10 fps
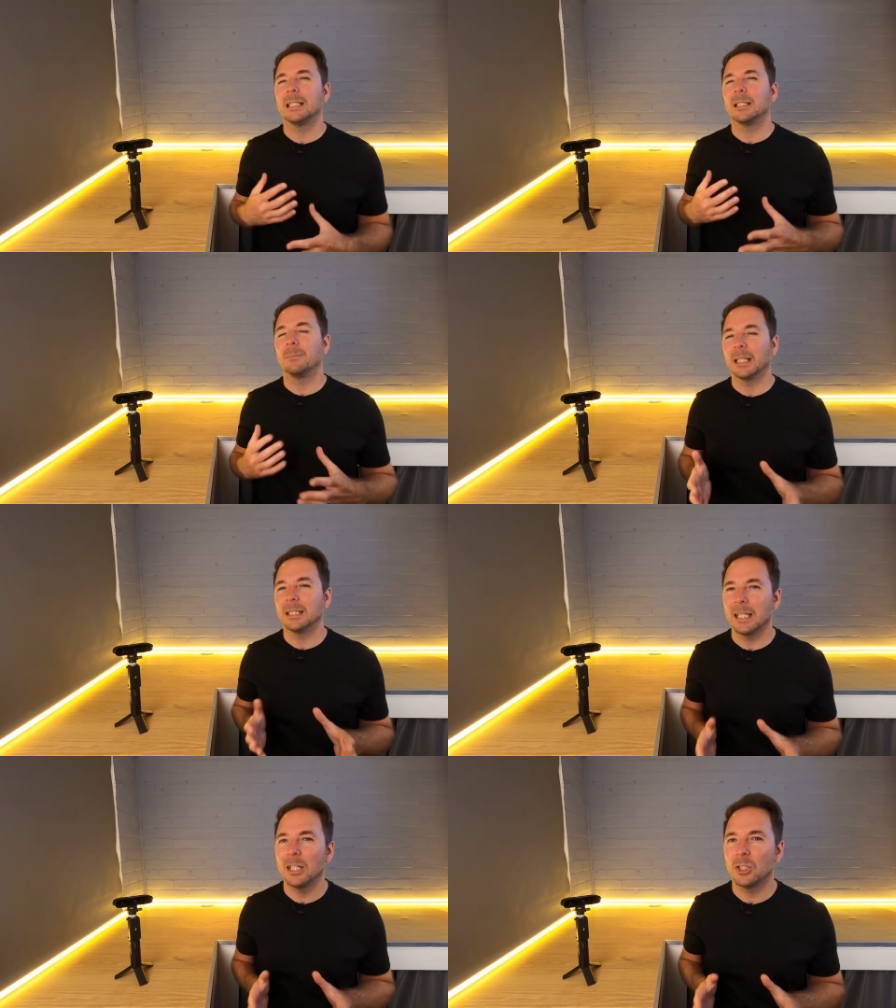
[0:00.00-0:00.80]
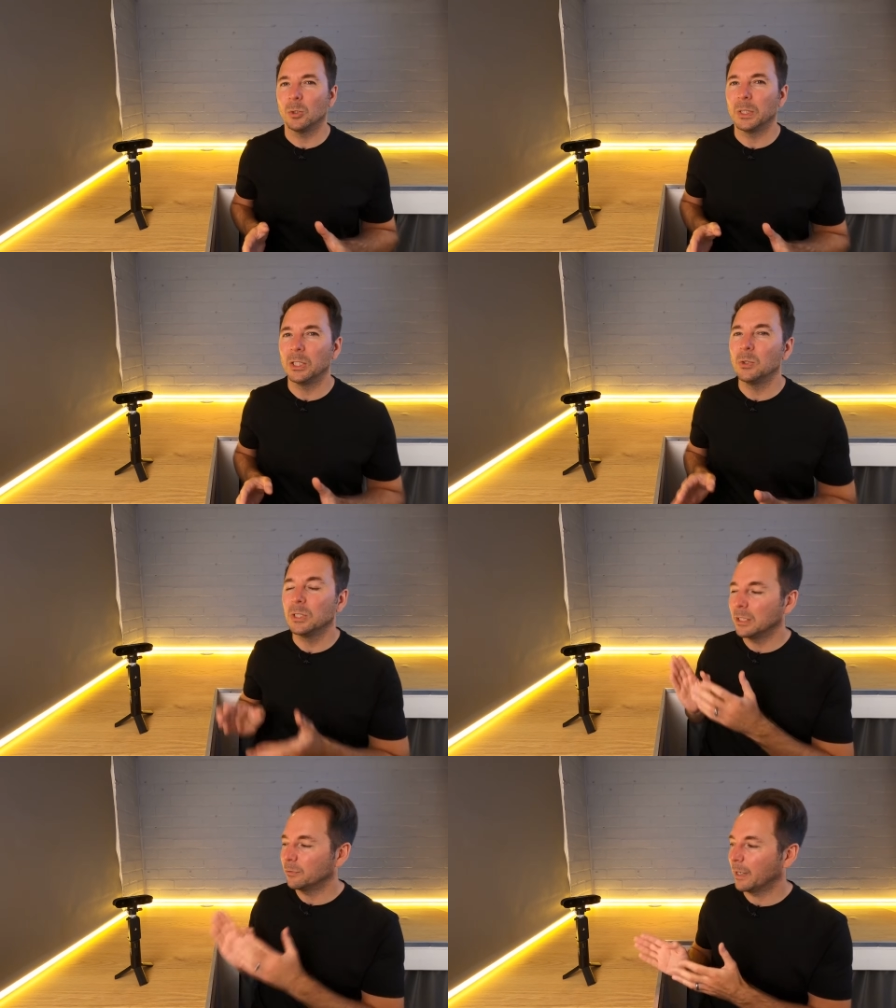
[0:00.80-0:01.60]
is the biggest issue with
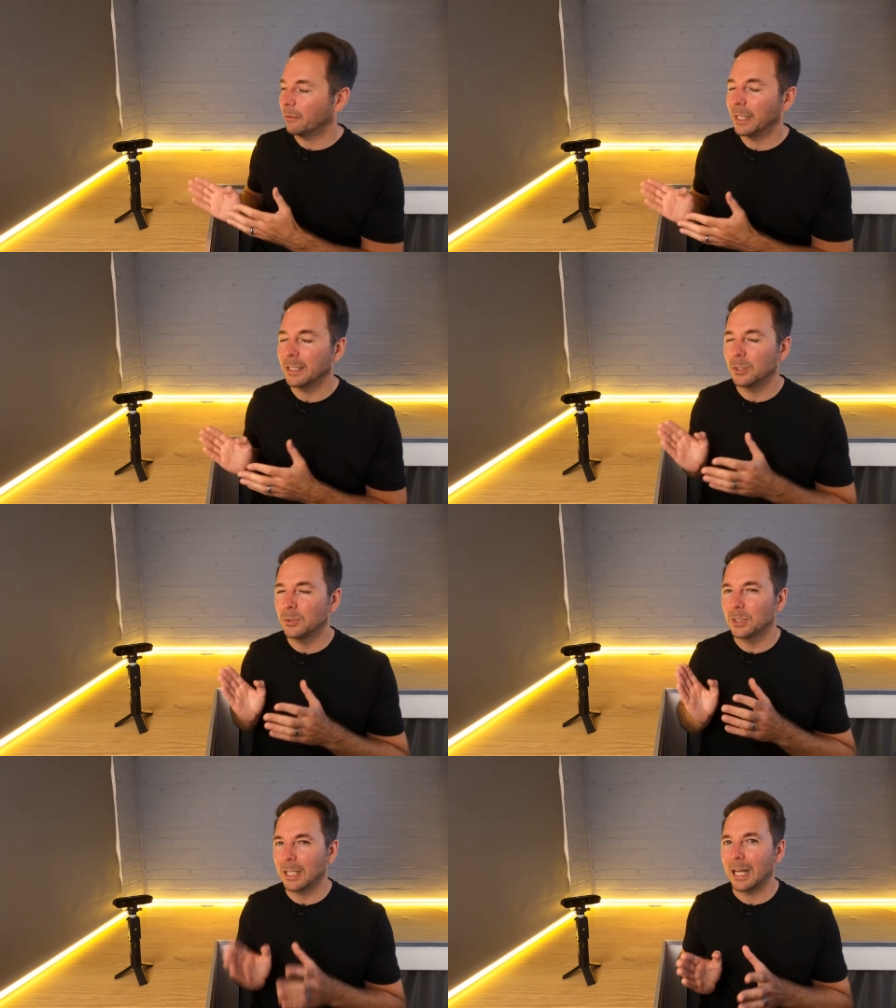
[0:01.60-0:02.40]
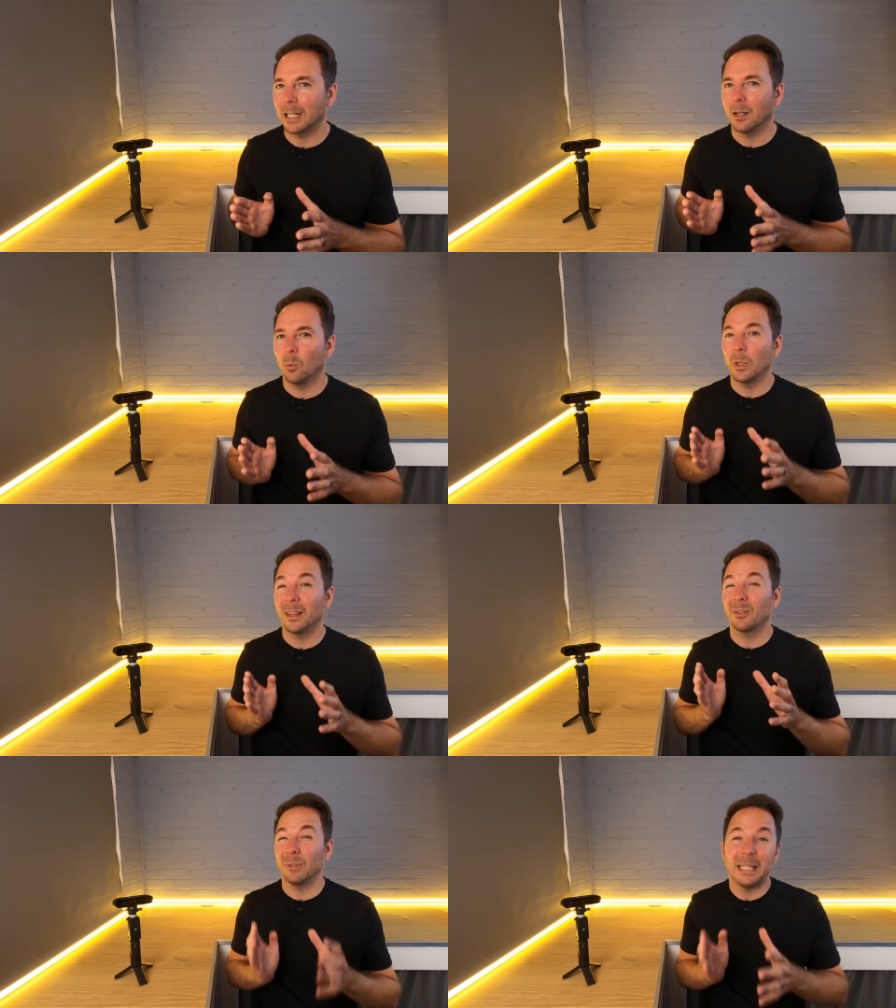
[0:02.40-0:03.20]
using the Ferret to scan
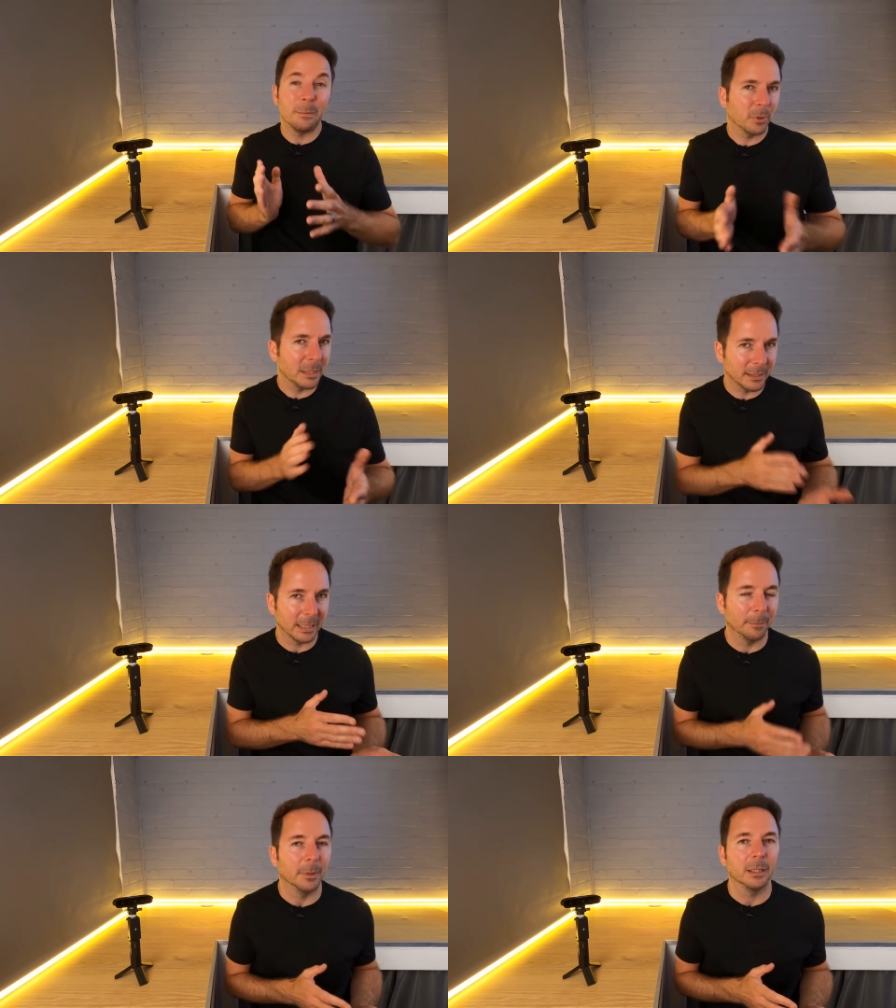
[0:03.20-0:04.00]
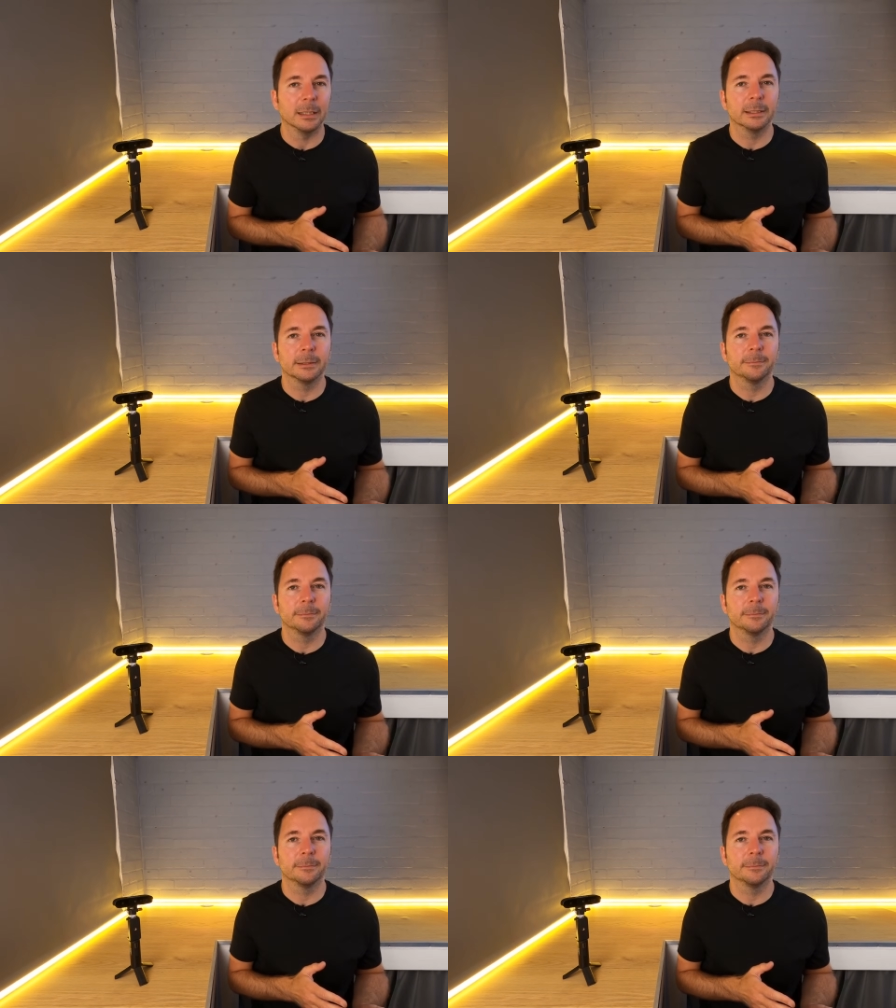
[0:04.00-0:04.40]
with 3D printing in mind.